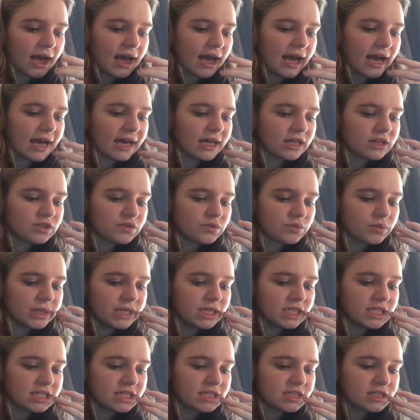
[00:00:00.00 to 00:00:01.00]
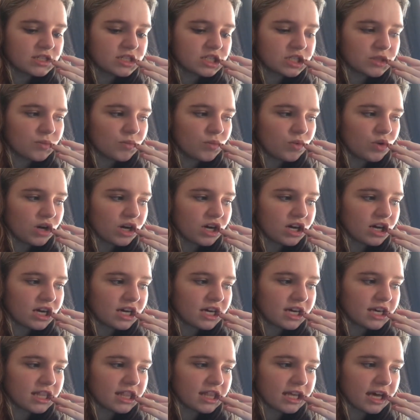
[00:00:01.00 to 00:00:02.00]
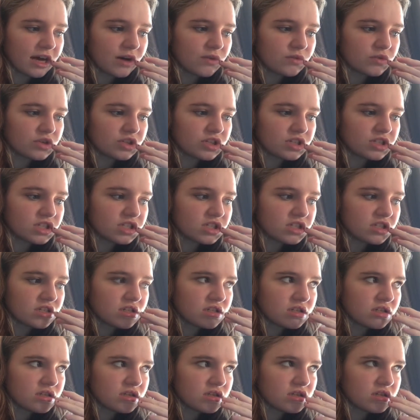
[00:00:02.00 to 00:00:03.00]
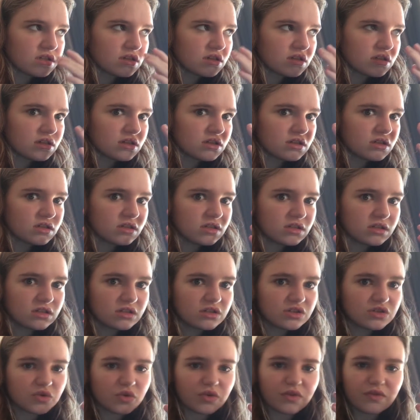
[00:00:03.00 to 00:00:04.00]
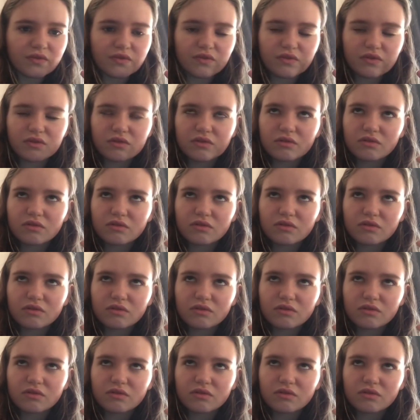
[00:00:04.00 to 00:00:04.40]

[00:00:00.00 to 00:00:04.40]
and we did some work that was sort of